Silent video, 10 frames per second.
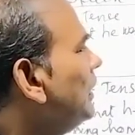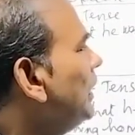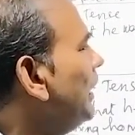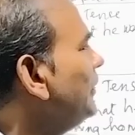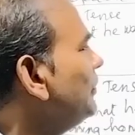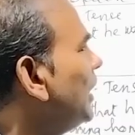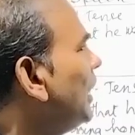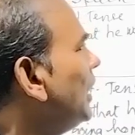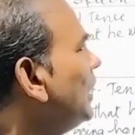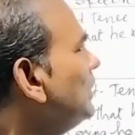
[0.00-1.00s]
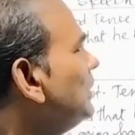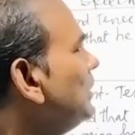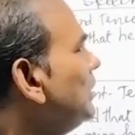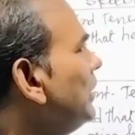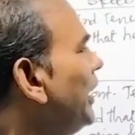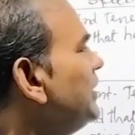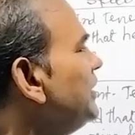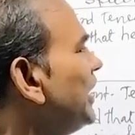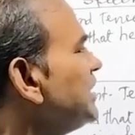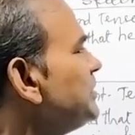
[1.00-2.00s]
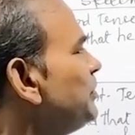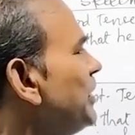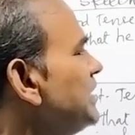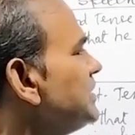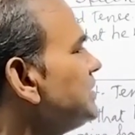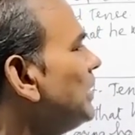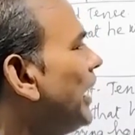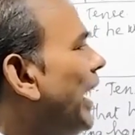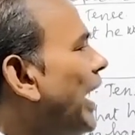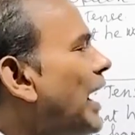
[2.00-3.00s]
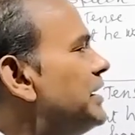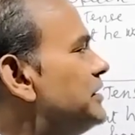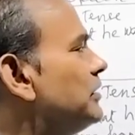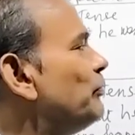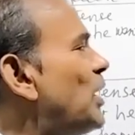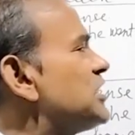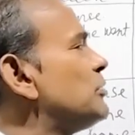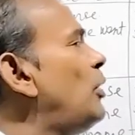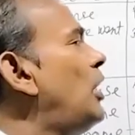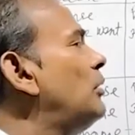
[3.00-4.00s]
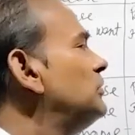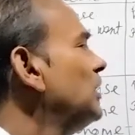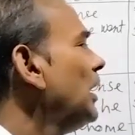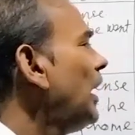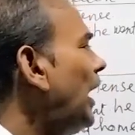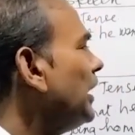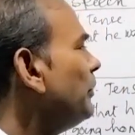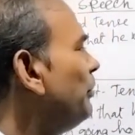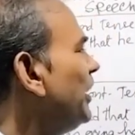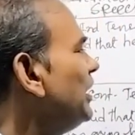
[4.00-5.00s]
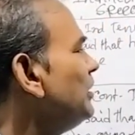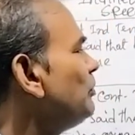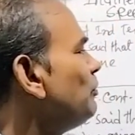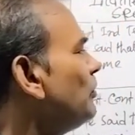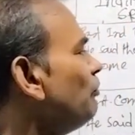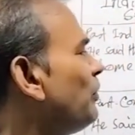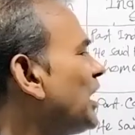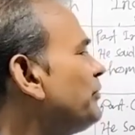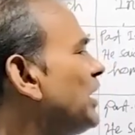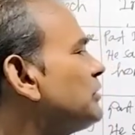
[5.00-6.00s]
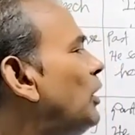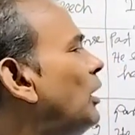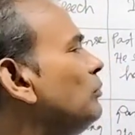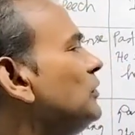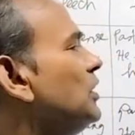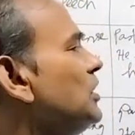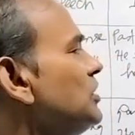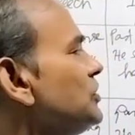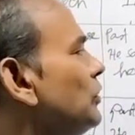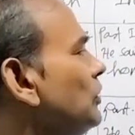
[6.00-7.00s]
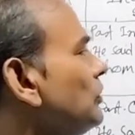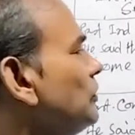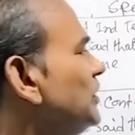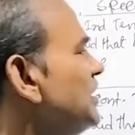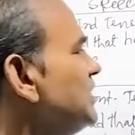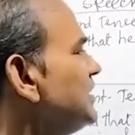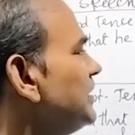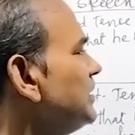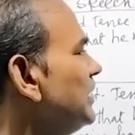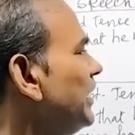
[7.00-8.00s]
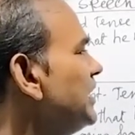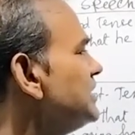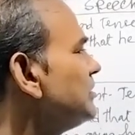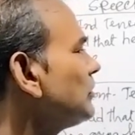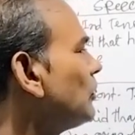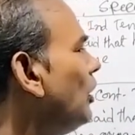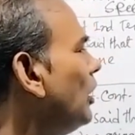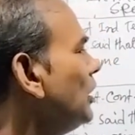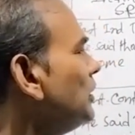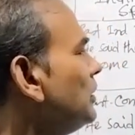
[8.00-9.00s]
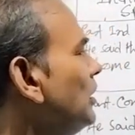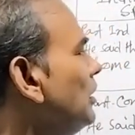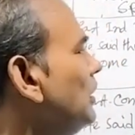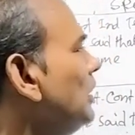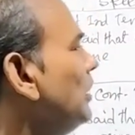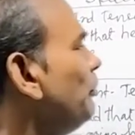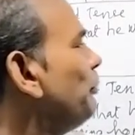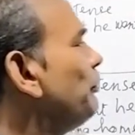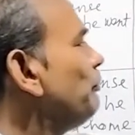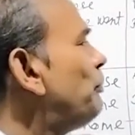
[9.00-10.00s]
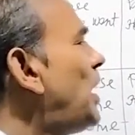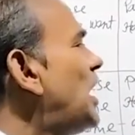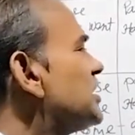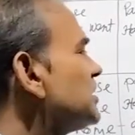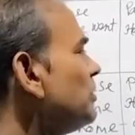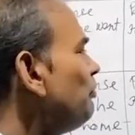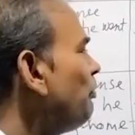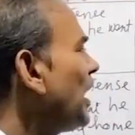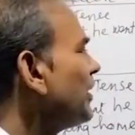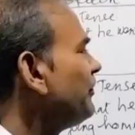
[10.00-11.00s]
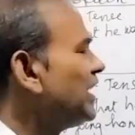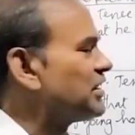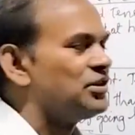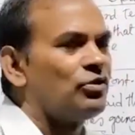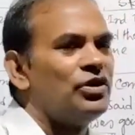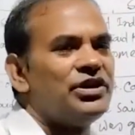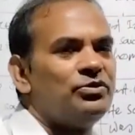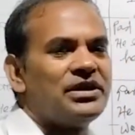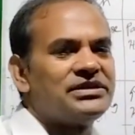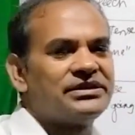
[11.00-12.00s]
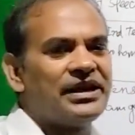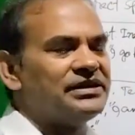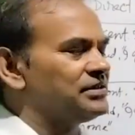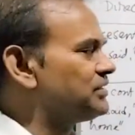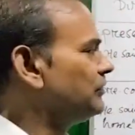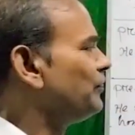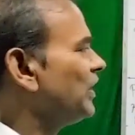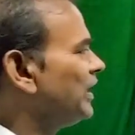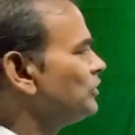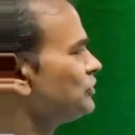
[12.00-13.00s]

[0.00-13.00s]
in the indirect speech had past form and been perfect form. So this is called past perfect continuous tense. You